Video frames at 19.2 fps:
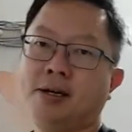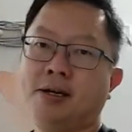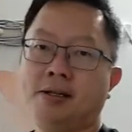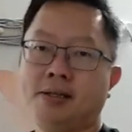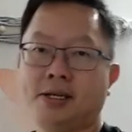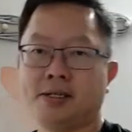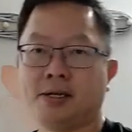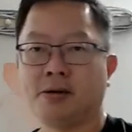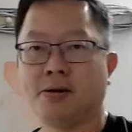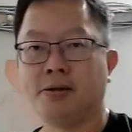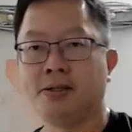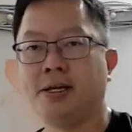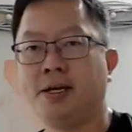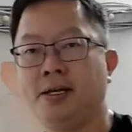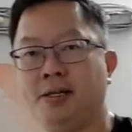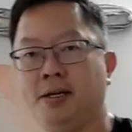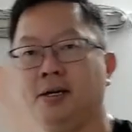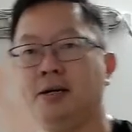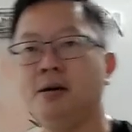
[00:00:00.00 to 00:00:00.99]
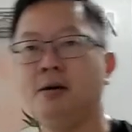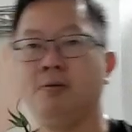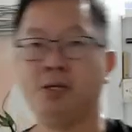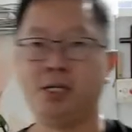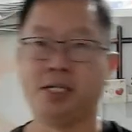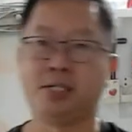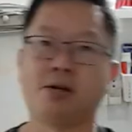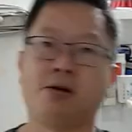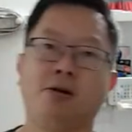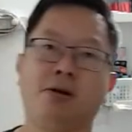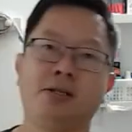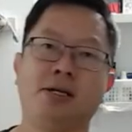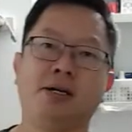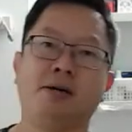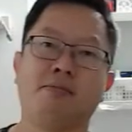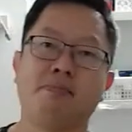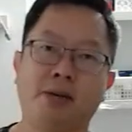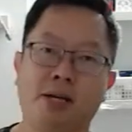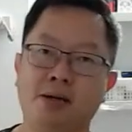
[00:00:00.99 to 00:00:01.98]
There's a container which is called
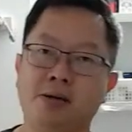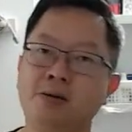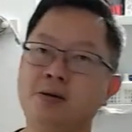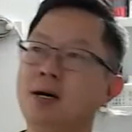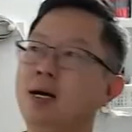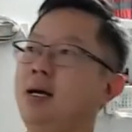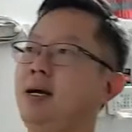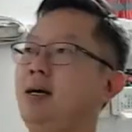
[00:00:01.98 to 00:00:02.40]
a pail,